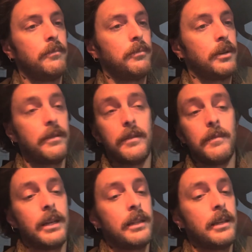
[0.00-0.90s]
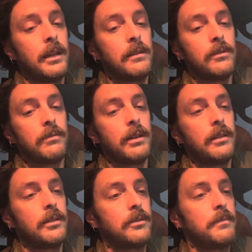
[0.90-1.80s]
Pretty thin behind the edge as well.
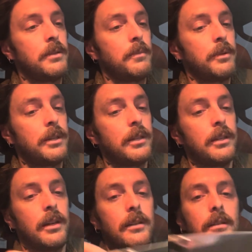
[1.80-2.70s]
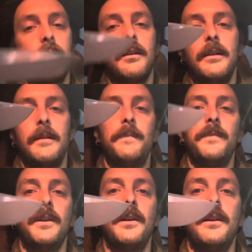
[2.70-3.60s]
This should be a pretty good cutter.
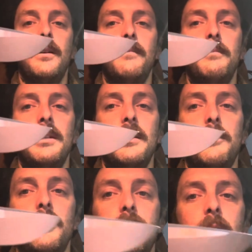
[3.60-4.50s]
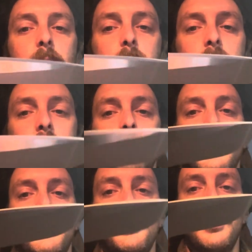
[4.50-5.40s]
Pretty typical drop point
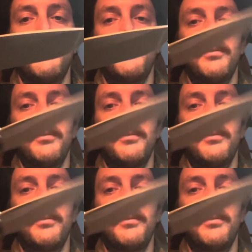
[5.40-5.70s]
blade shape.